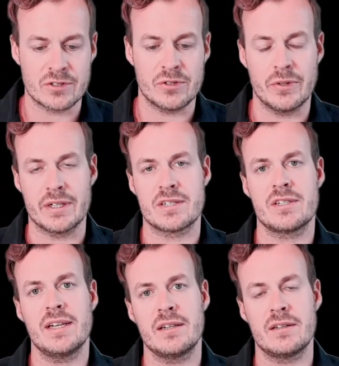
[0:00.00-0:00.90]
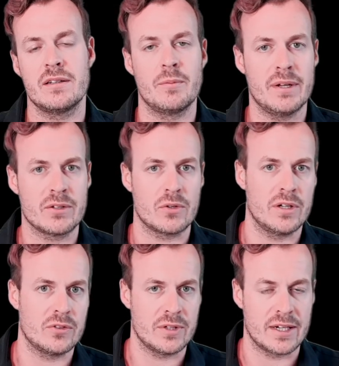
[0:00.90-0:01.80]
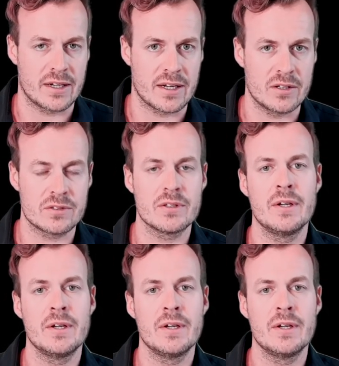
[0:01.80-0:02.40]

so you can send the Bitcoin to that account.